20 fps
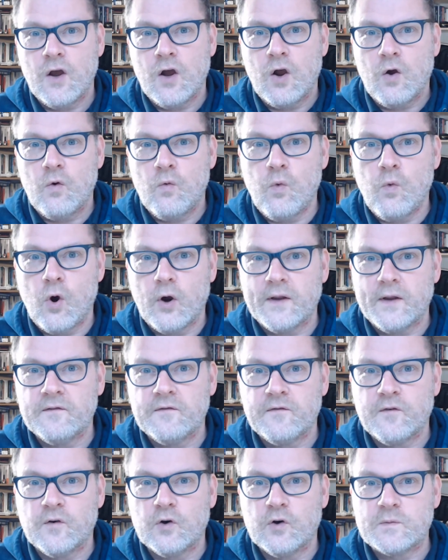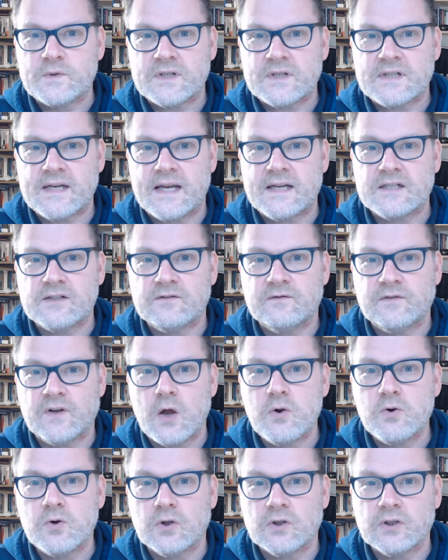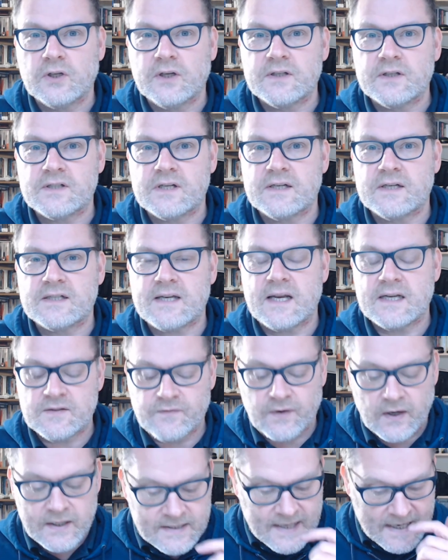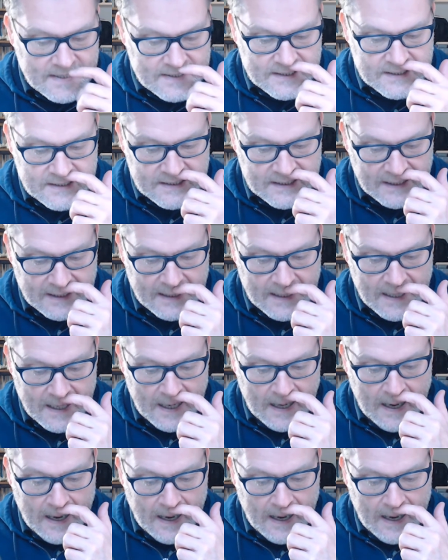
what informs a sense of localness and a sense of identity,